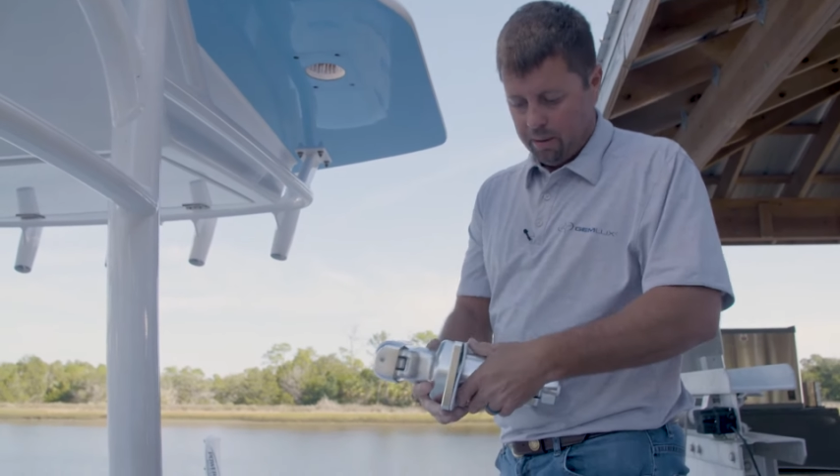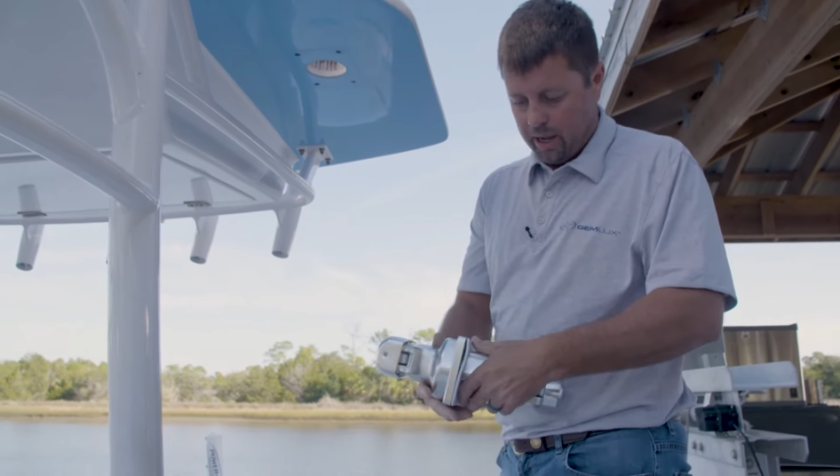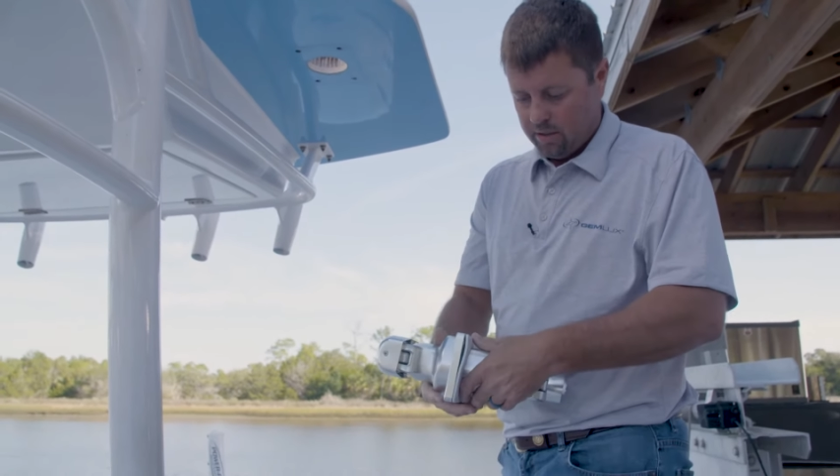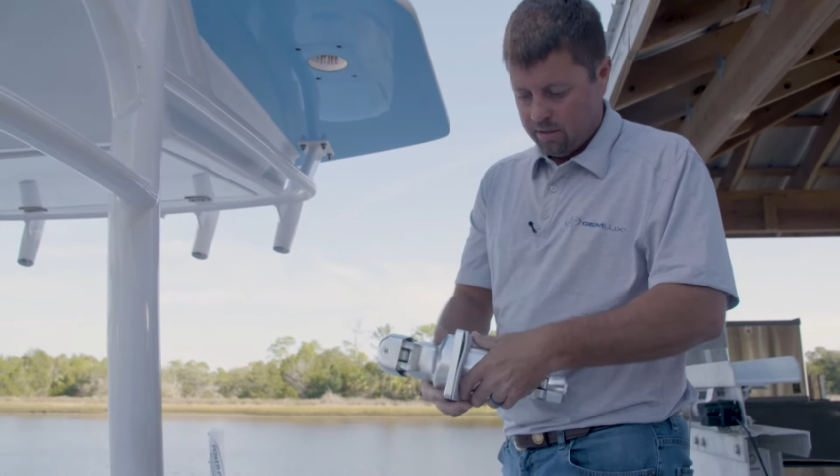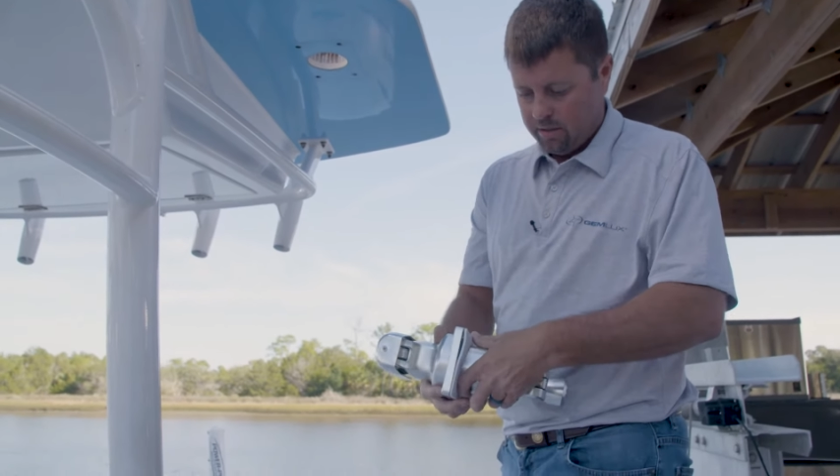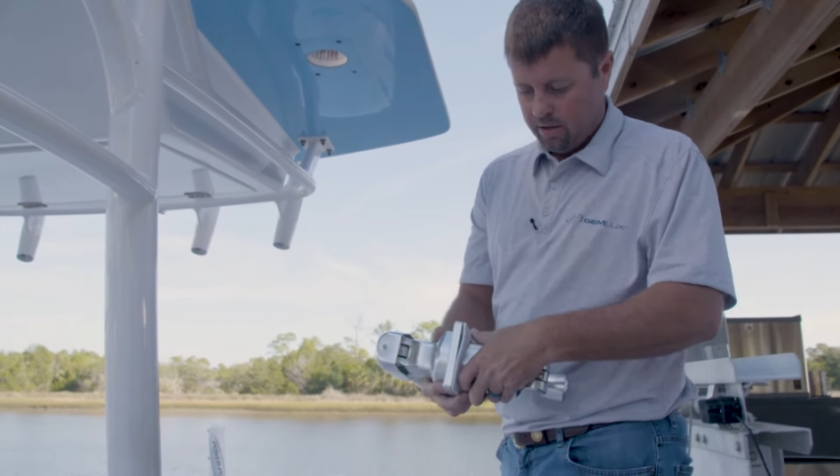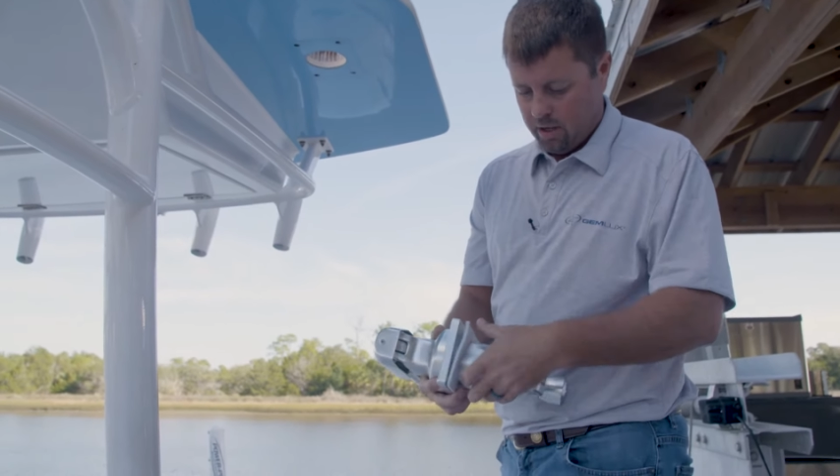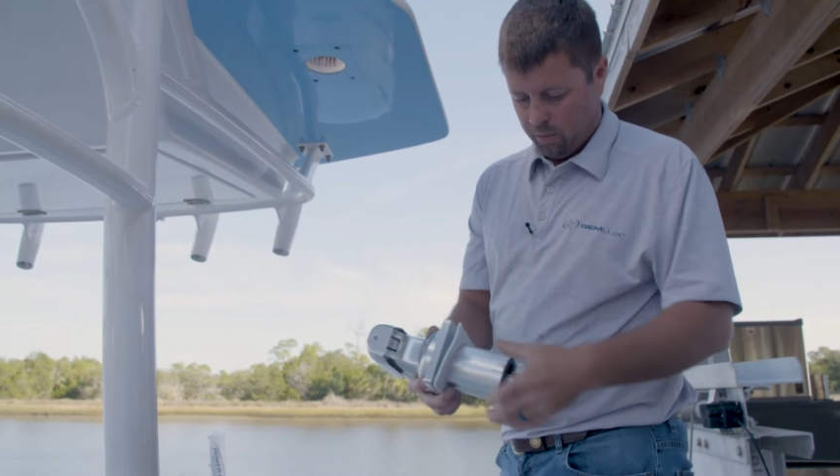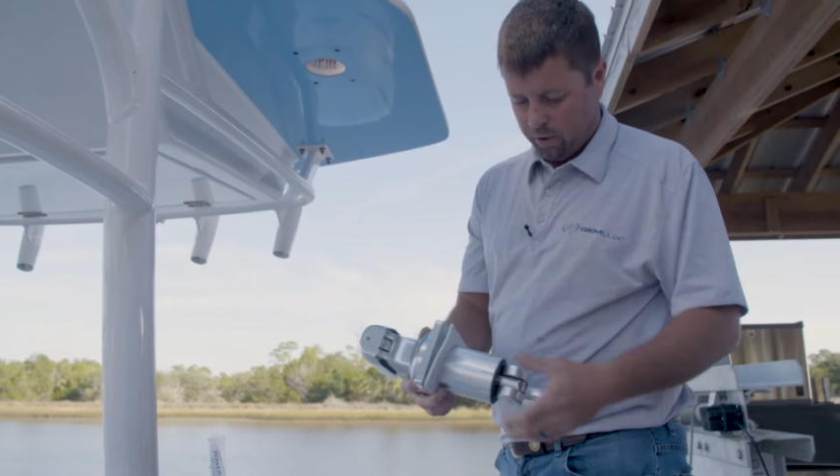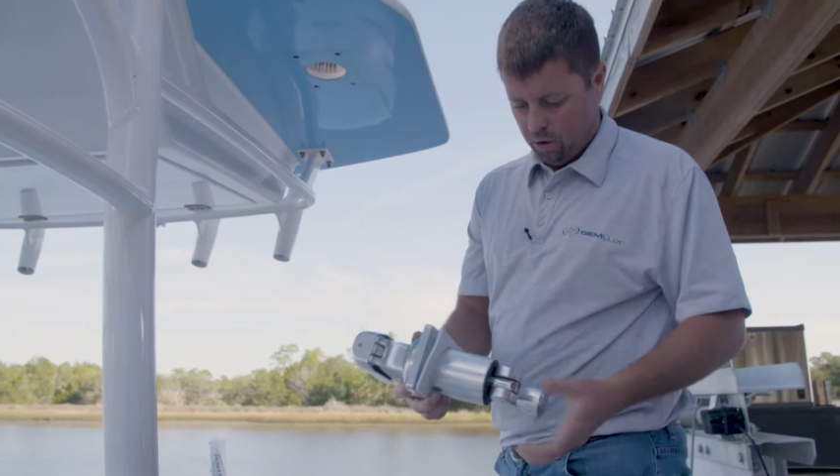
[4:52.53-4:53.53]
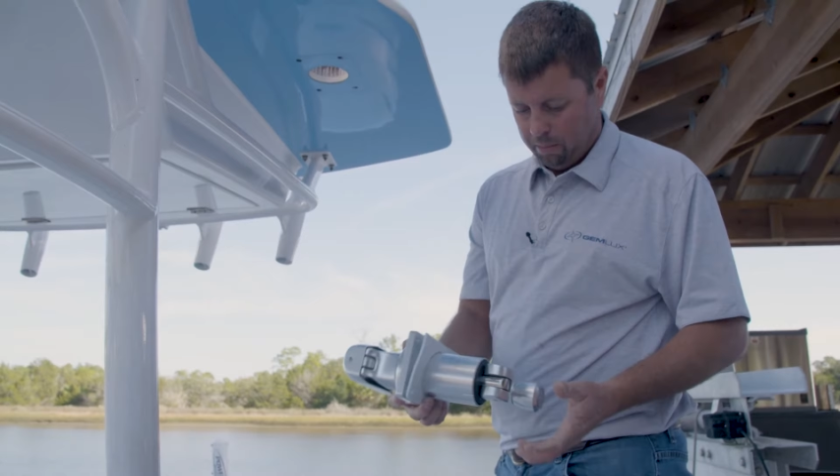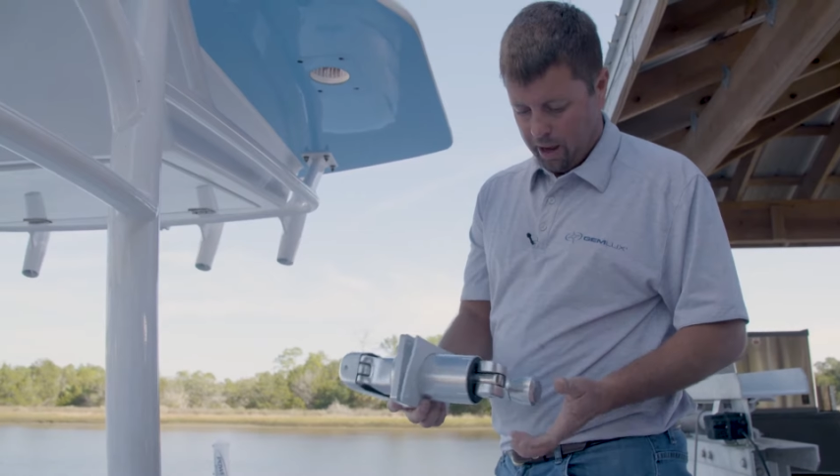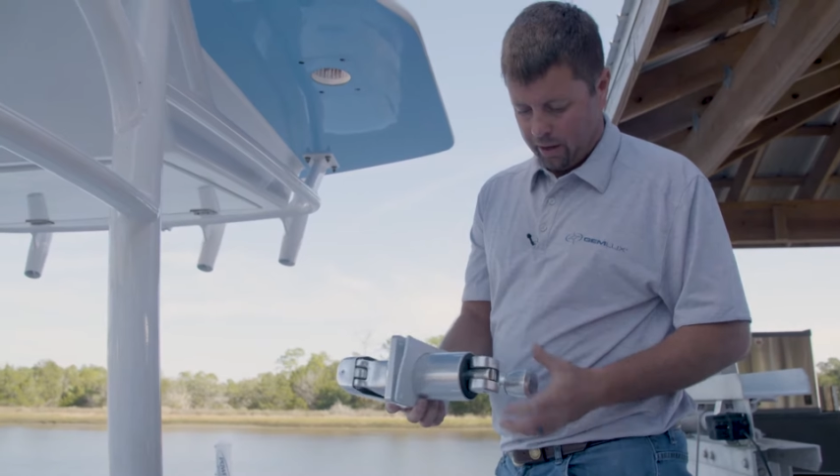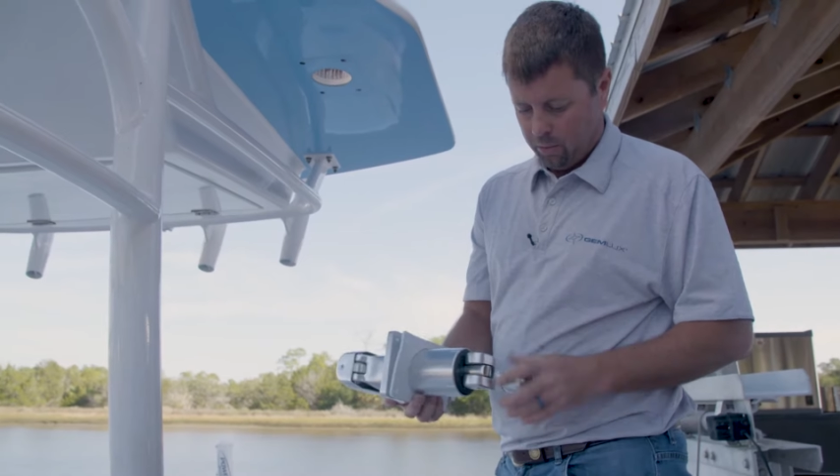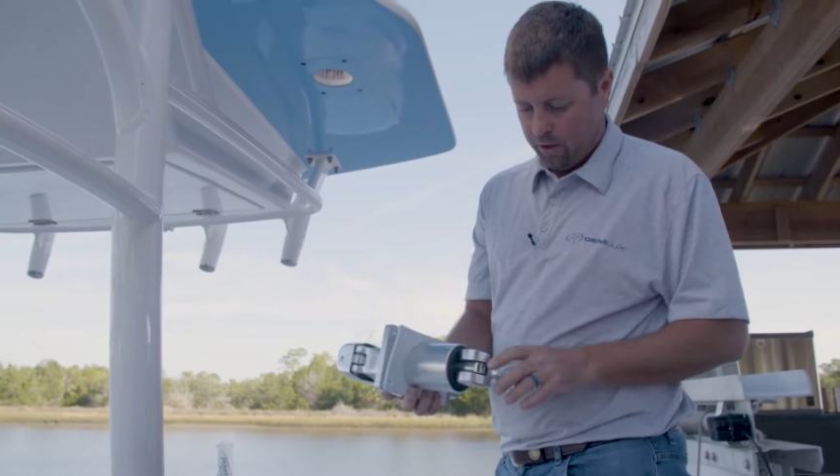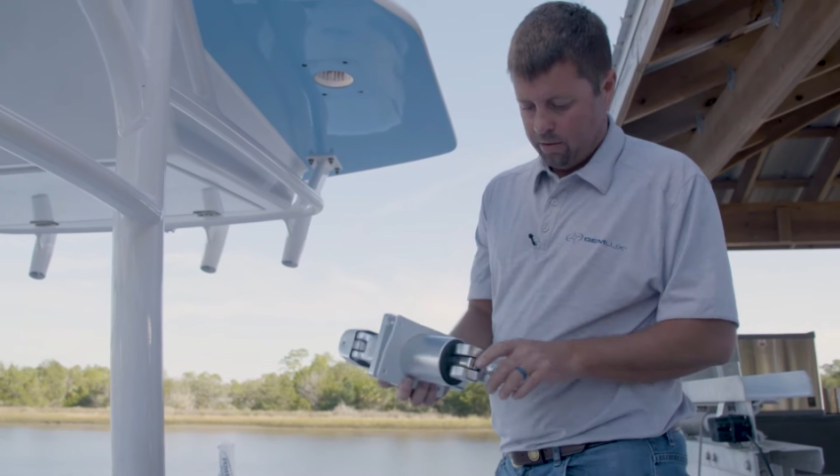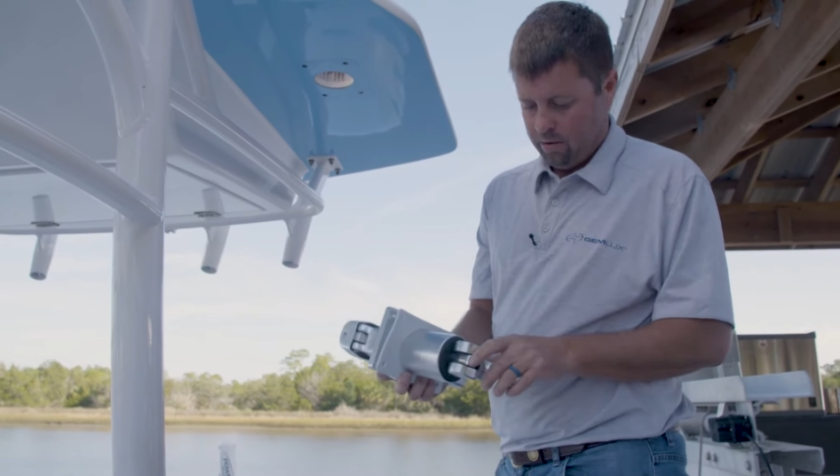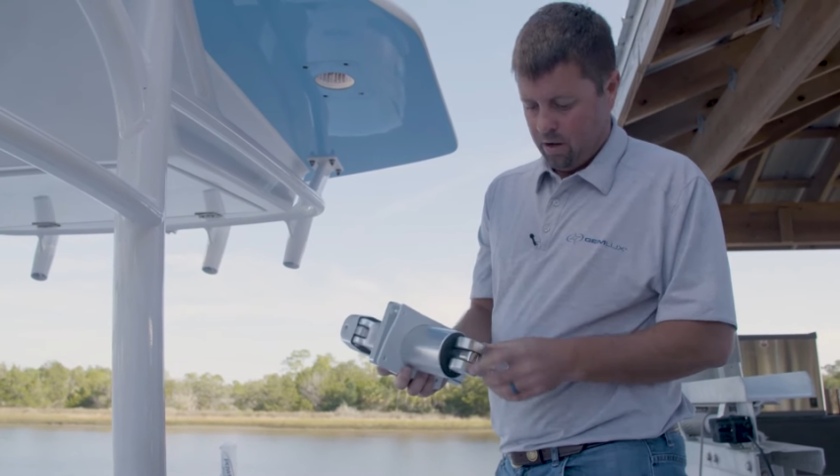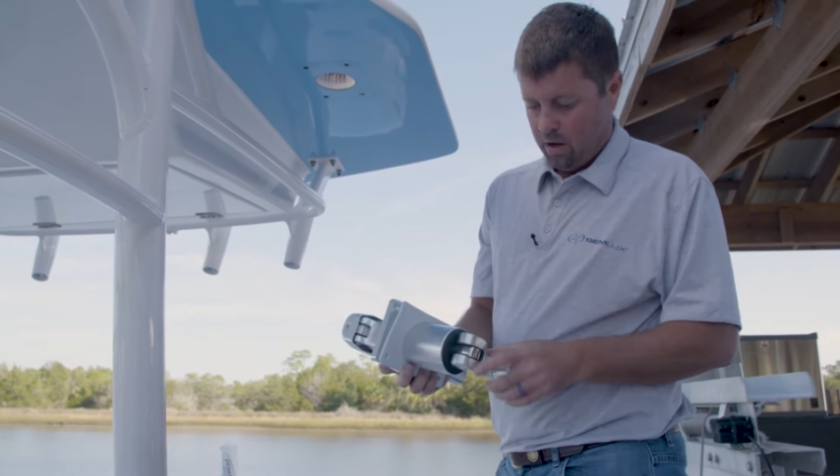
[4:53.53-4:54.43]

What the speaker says: base we're going back with.